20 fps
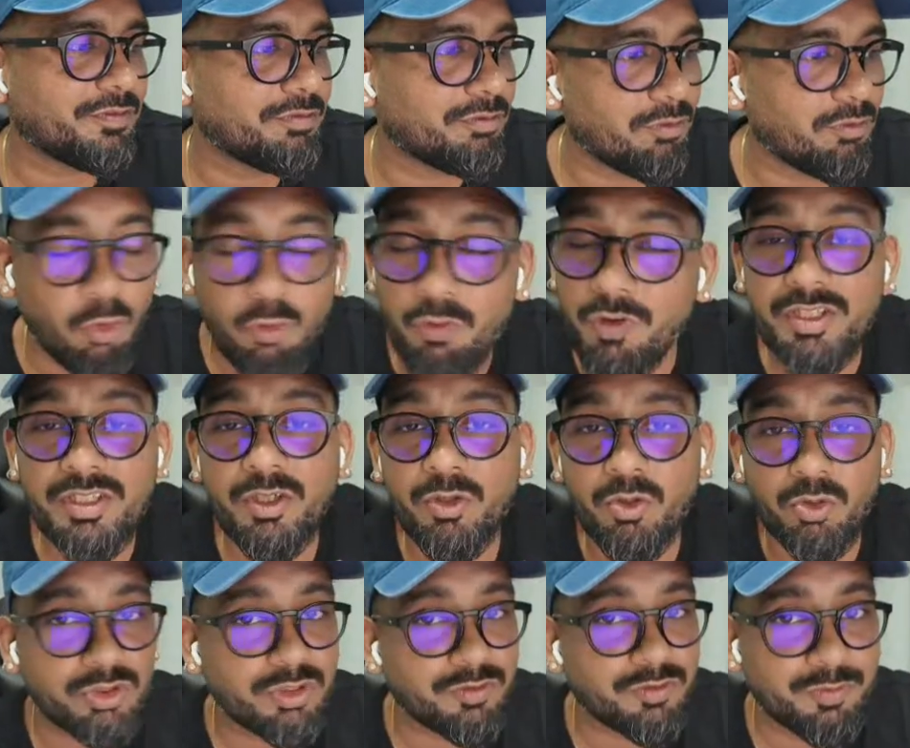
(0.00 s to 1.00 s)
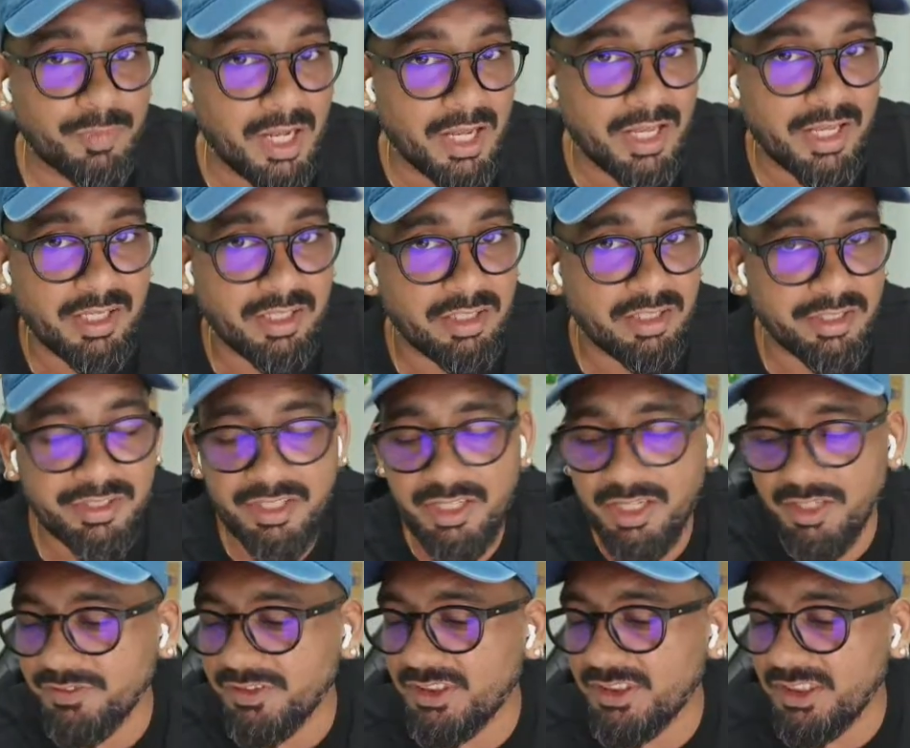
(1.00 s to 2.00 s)
Over the course of my career,
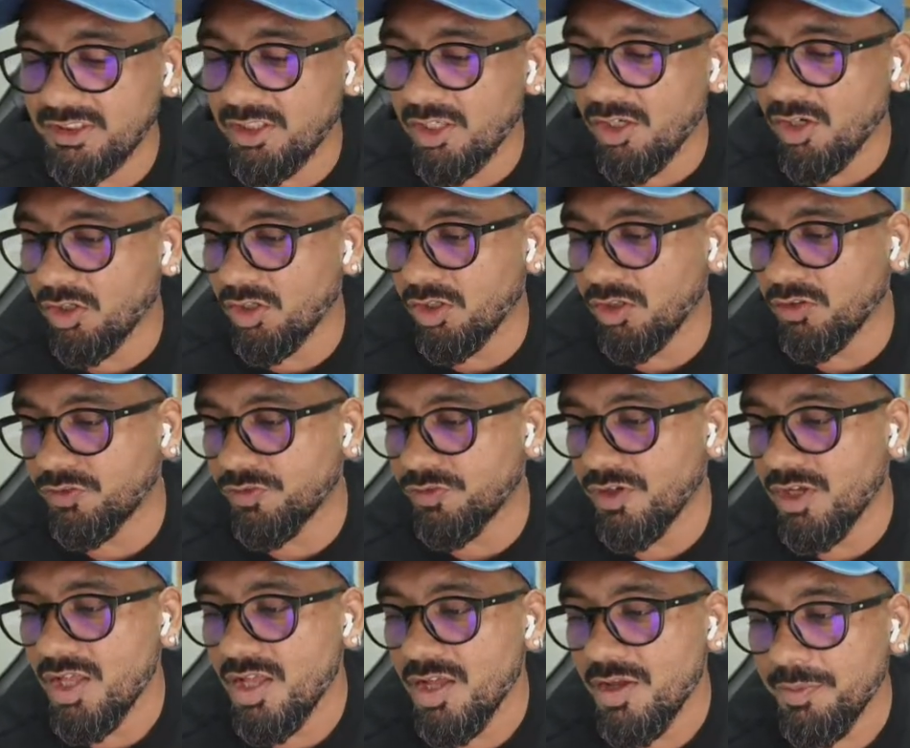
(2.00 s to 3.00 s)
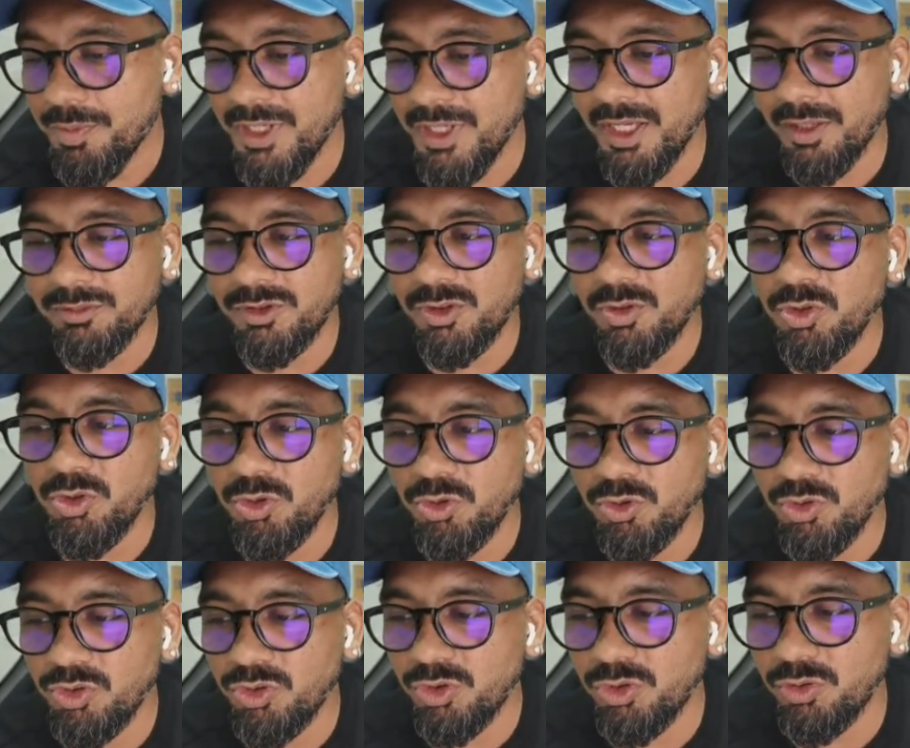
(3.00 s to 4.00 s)
I've seen a lot of PMs
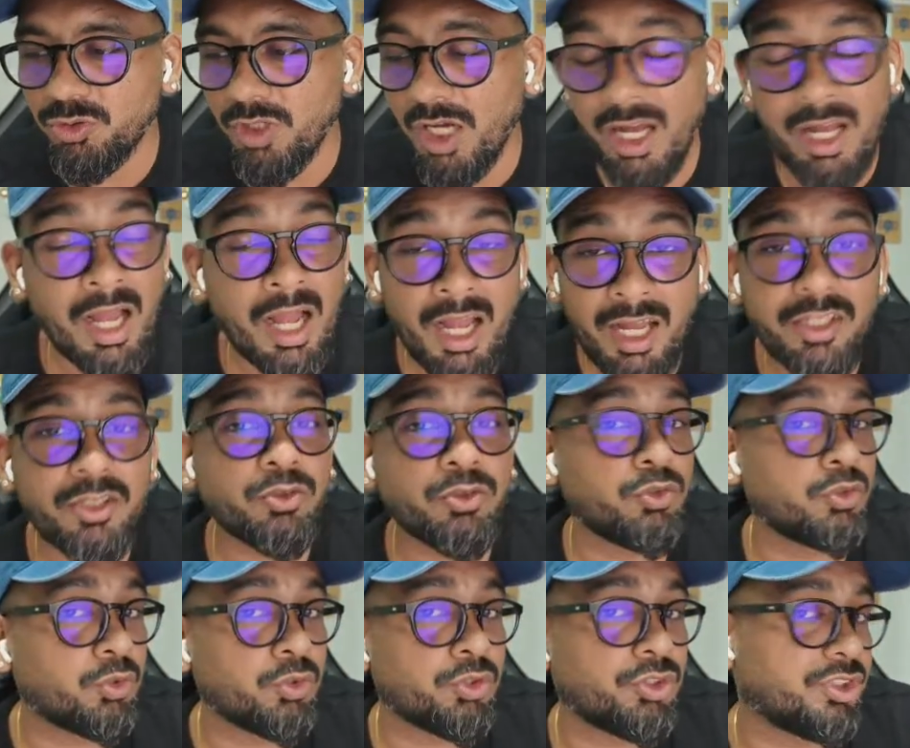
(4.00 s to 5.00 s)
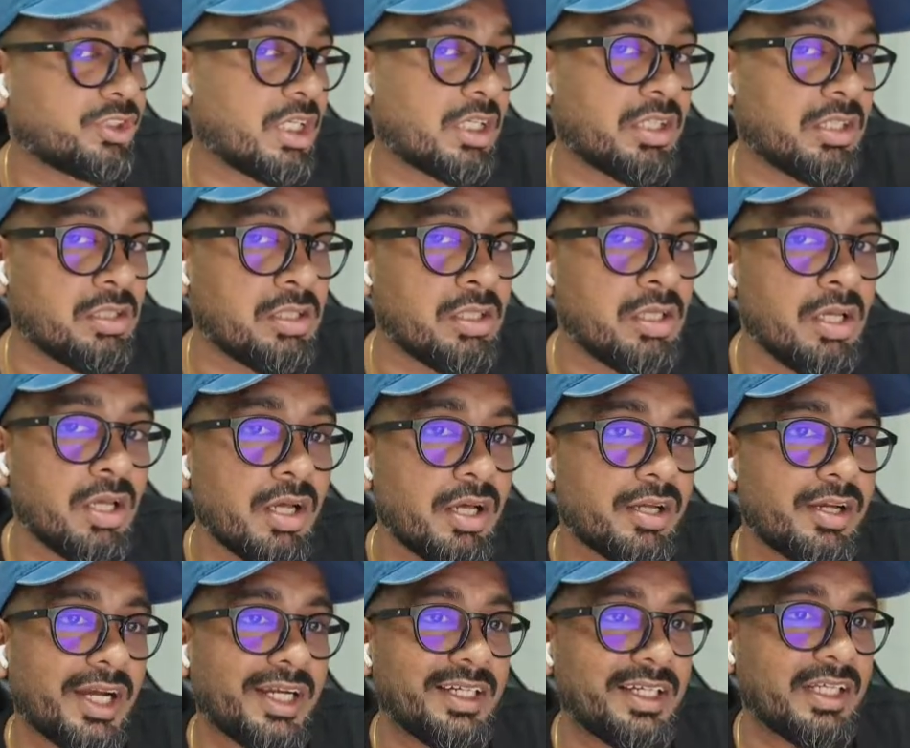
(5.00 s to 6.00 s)
who I used to struggle
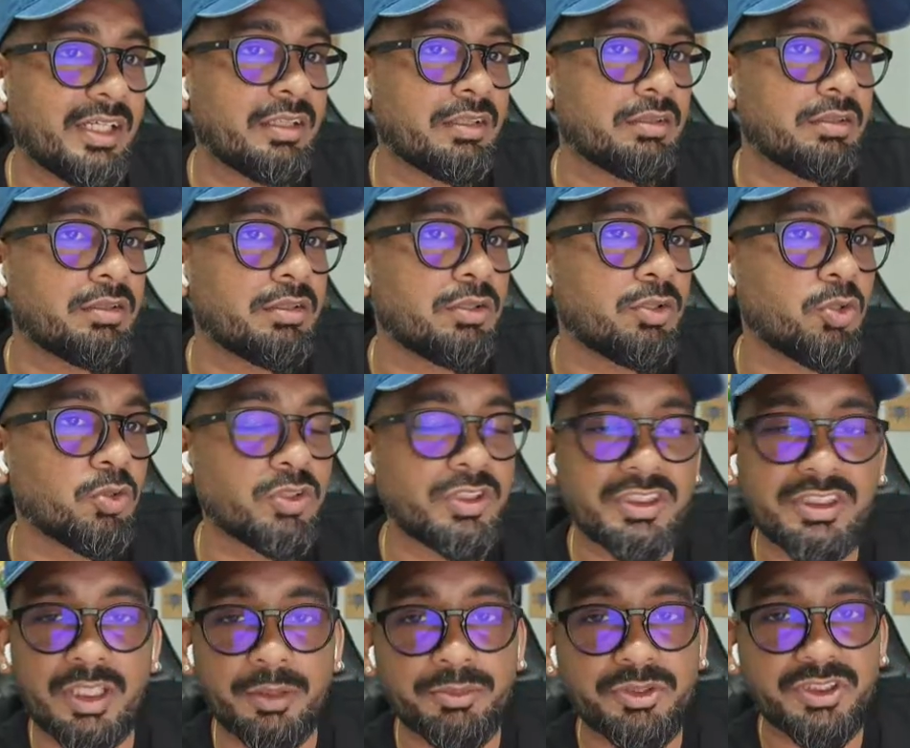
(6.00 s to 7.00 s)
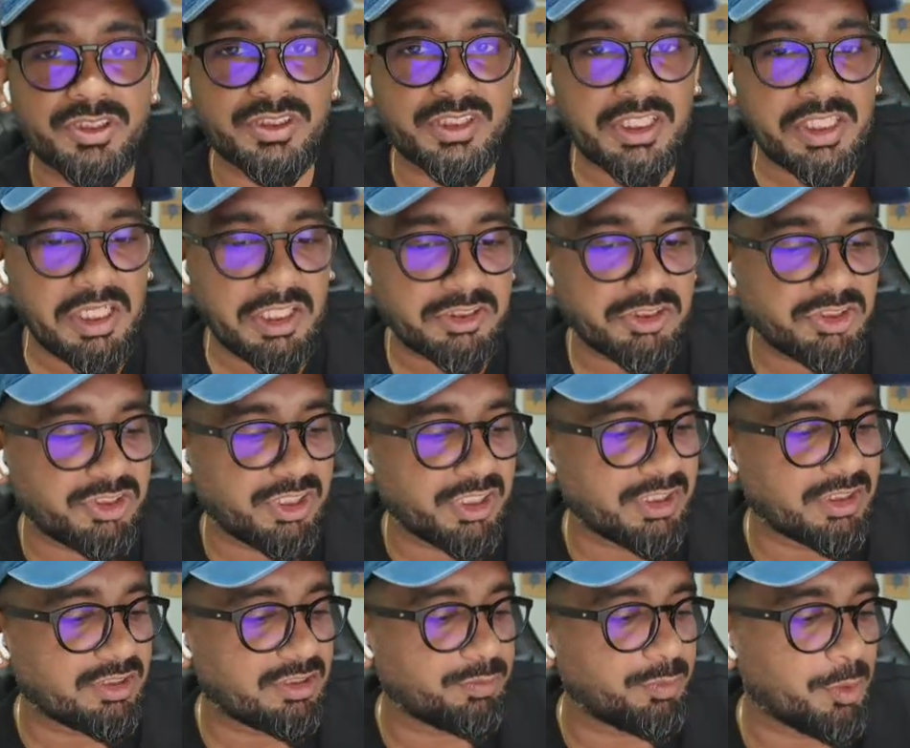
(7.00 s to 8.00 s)
writing those assumptions and
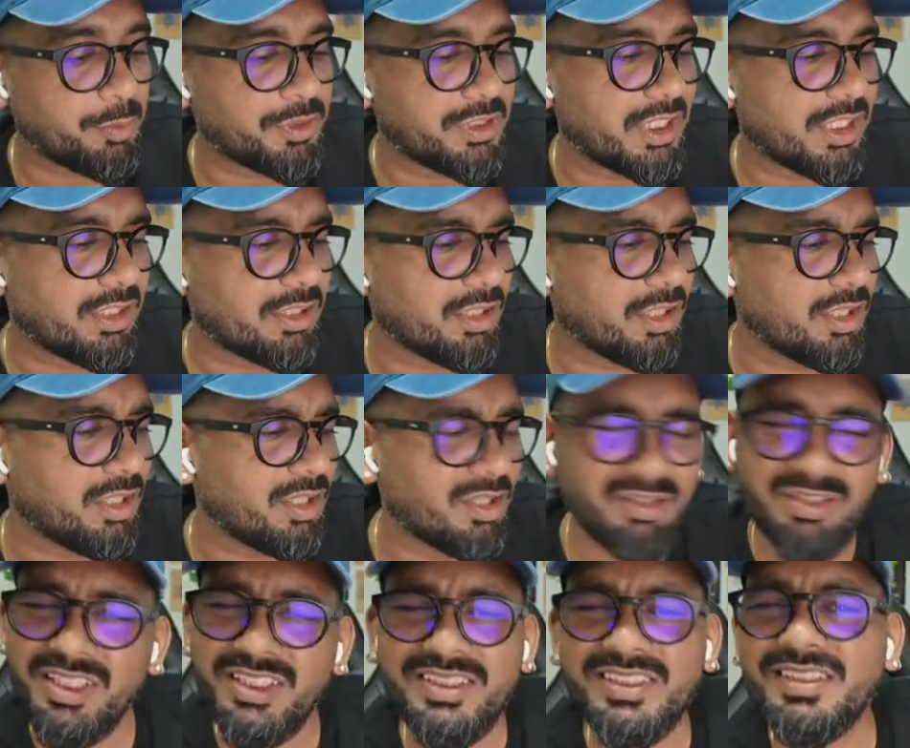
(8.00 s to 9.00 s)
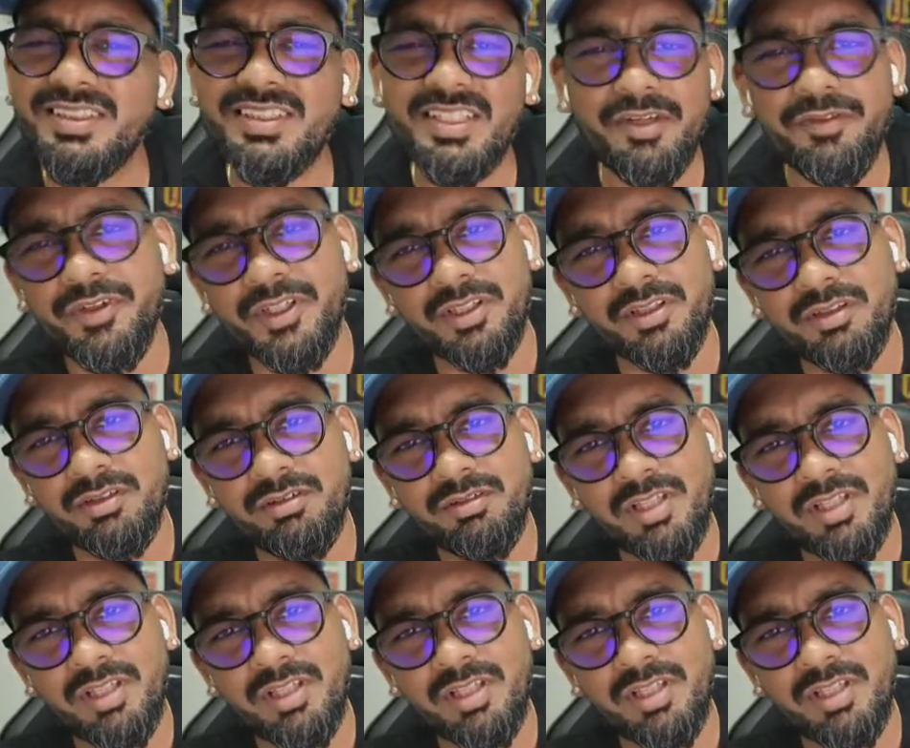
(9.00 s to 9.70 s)
constraints. People think this is given.